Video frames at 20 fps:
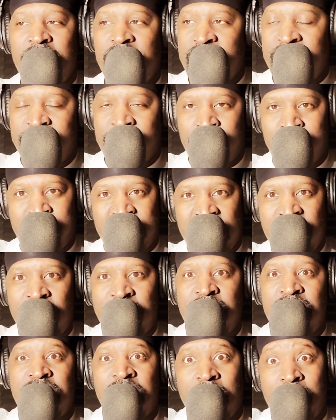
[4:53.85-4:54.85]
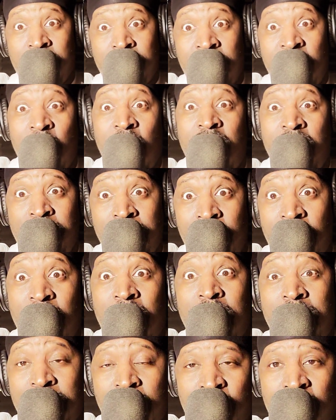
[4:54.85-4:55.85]
It's building up more and
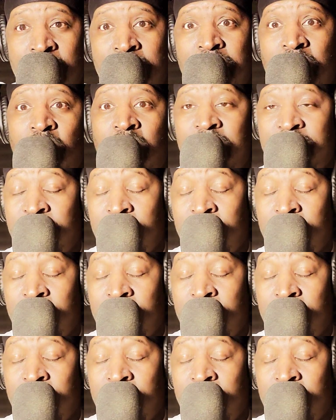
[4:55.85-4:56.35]
more and more and more.